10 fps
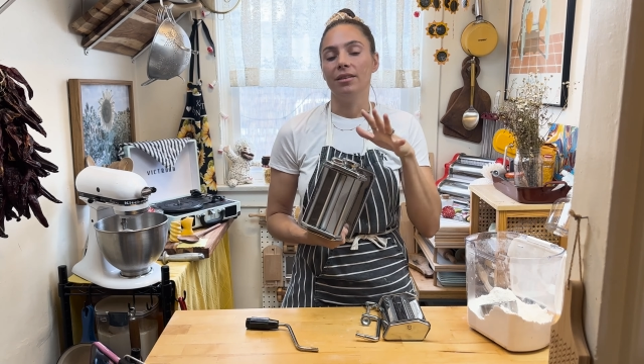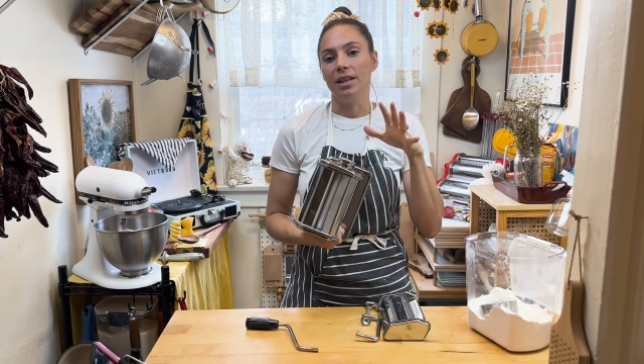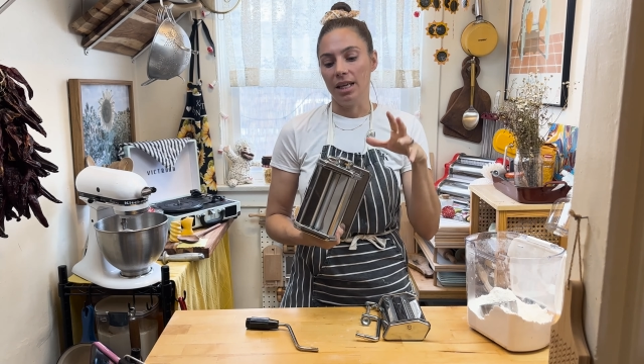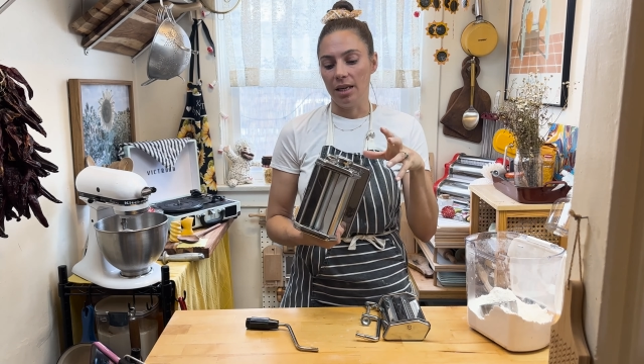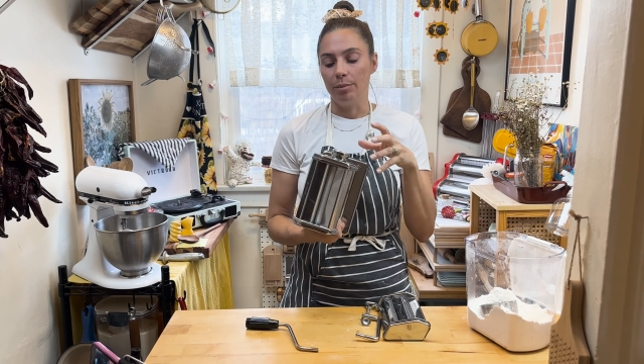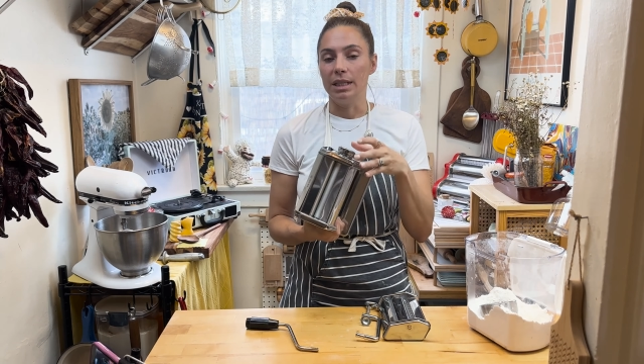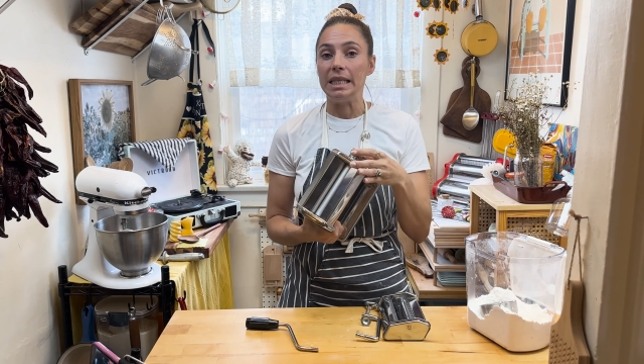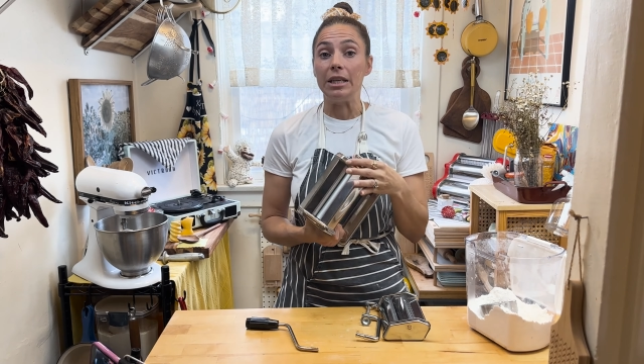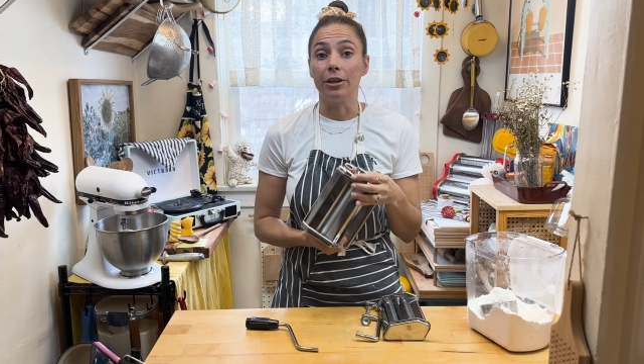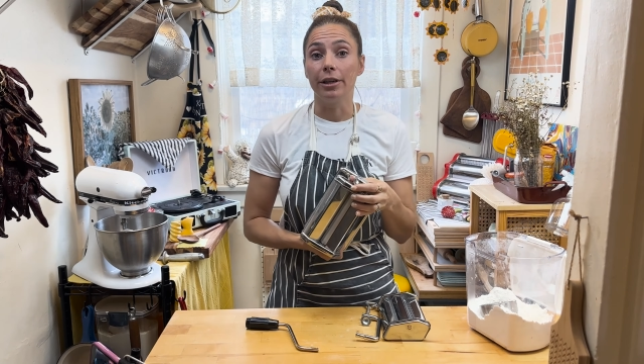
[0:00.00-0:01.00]
the
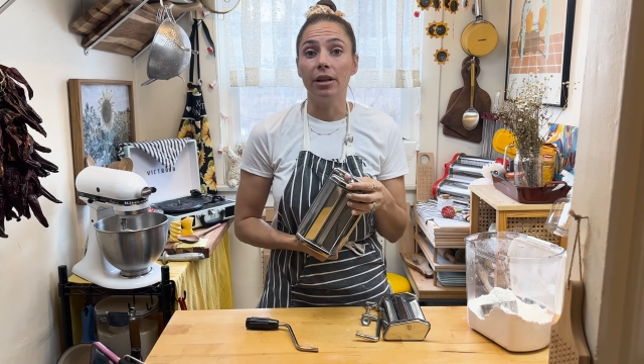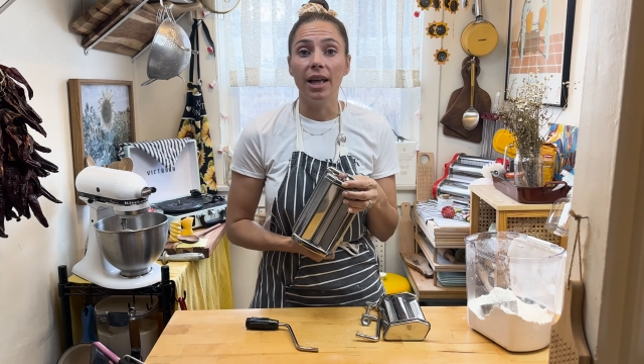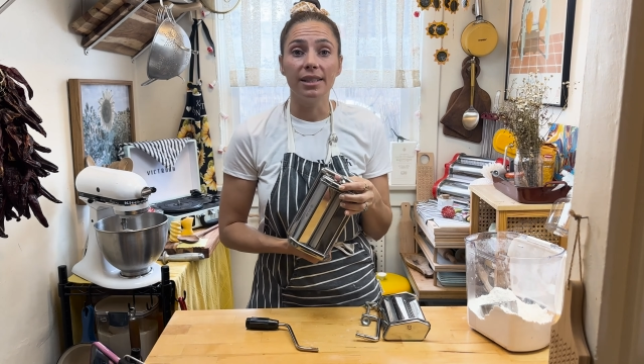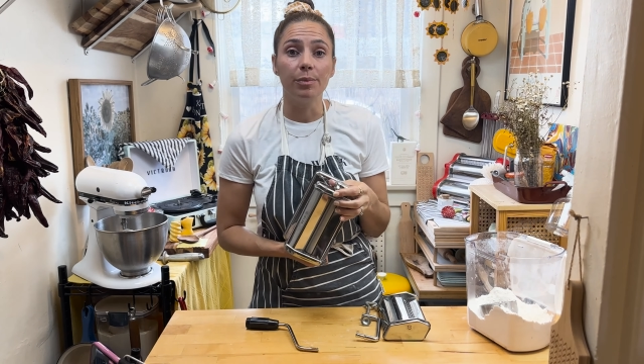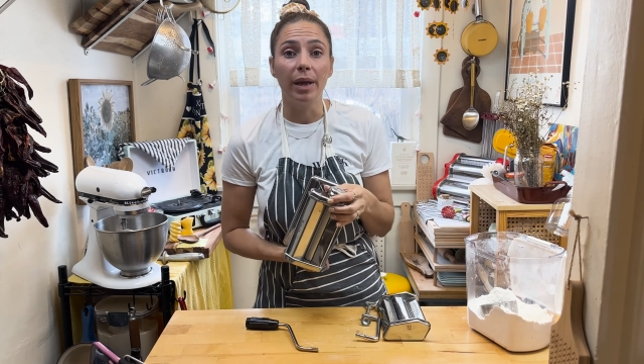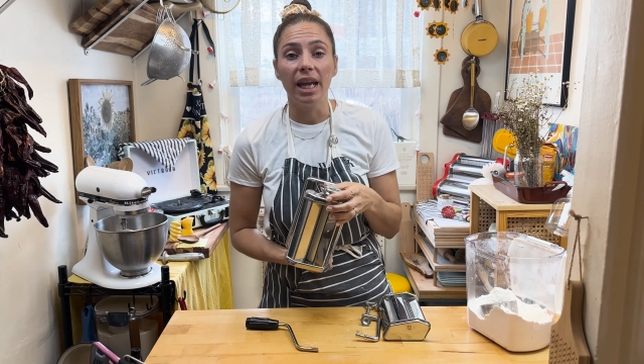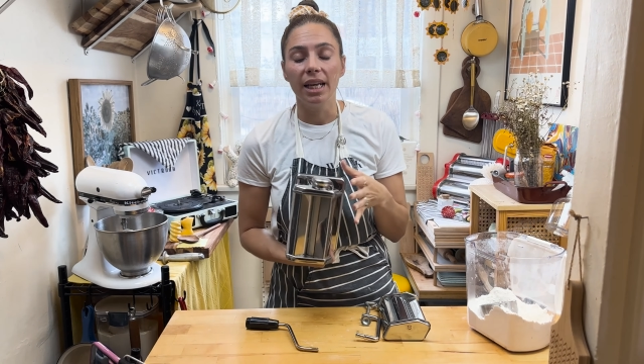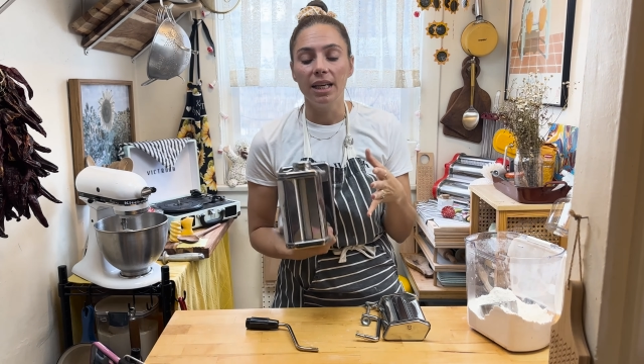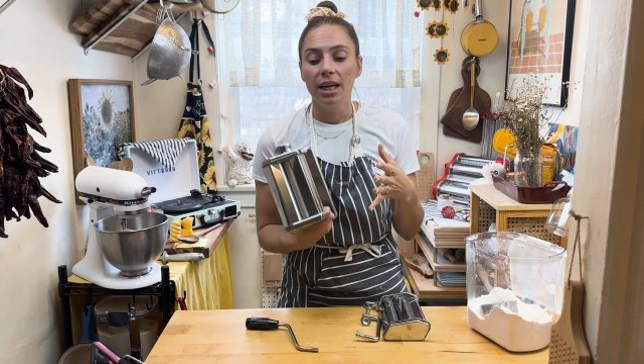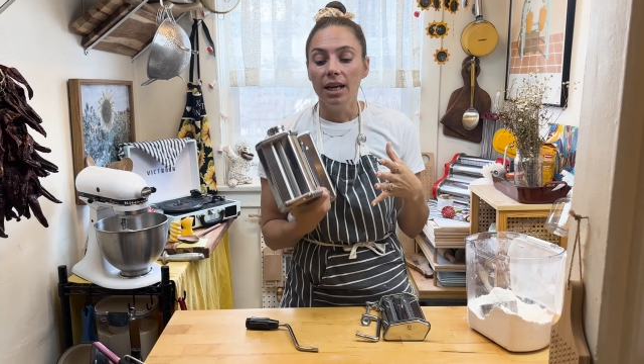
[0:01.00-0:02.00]
material that's made.